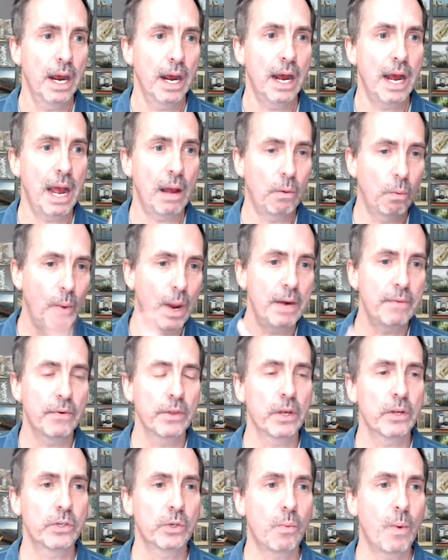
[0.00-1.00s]
I'll wait for
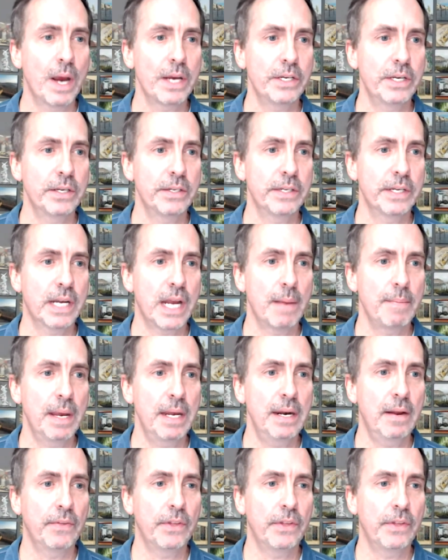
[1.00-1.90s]
those questions to come in.